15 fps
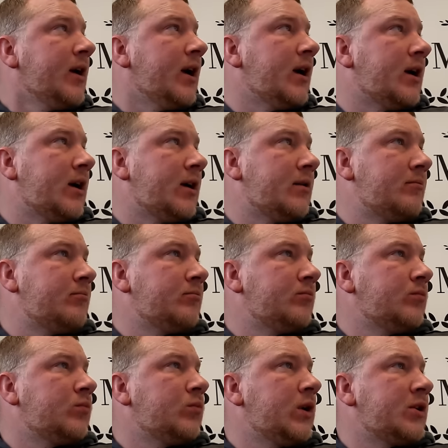
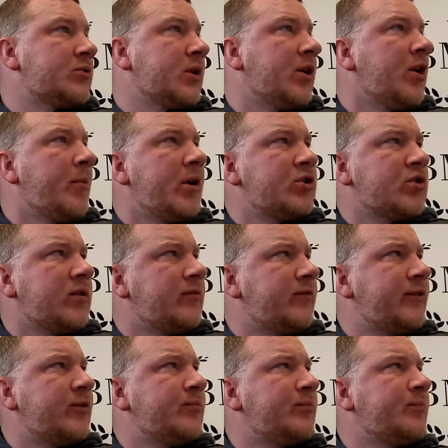What else are we going on? I might try and
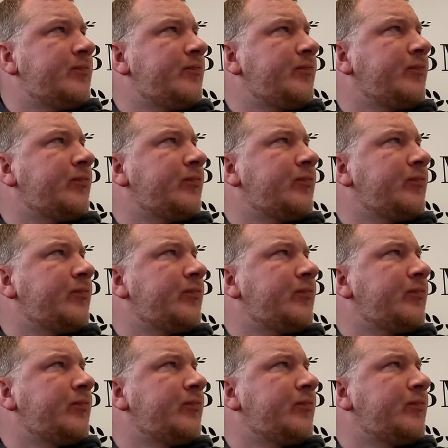film.